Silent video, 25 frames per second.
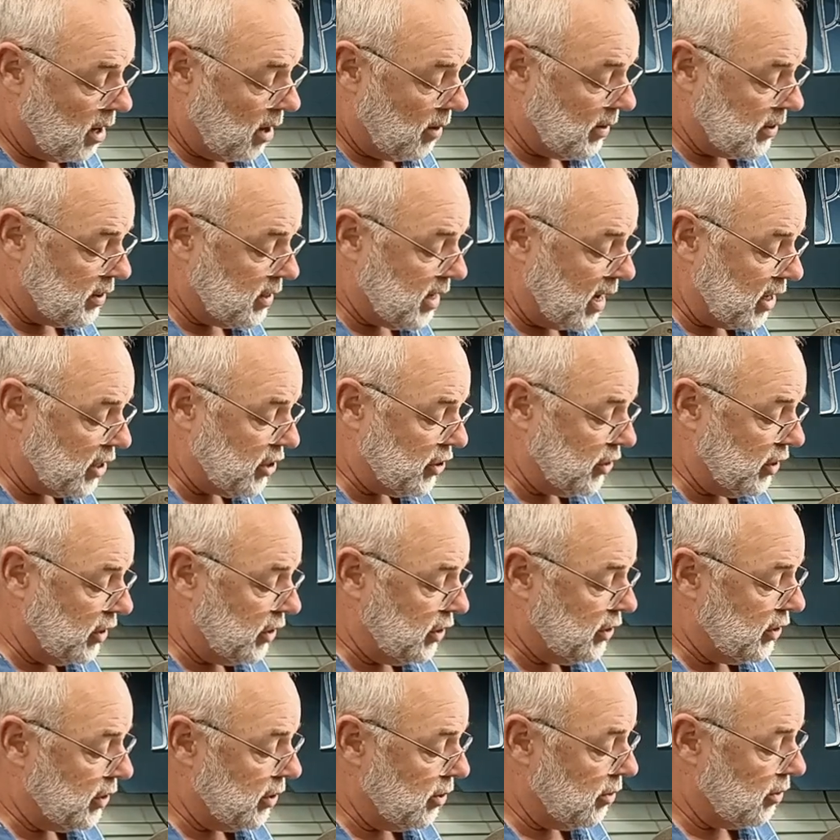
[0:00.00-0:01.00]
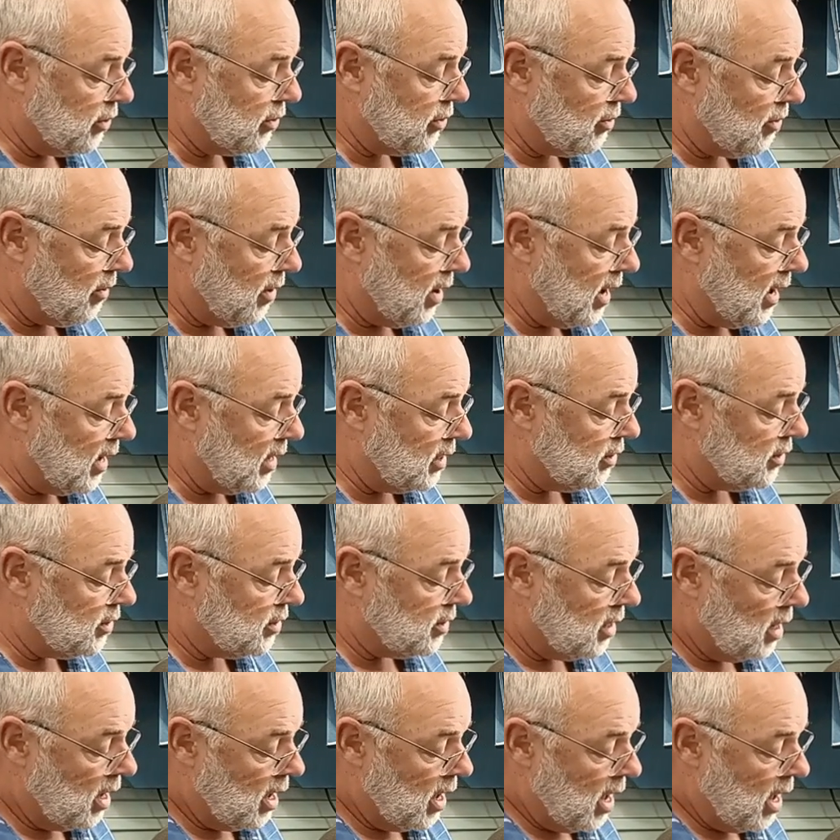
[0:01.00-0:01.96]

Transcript: it's actually two threads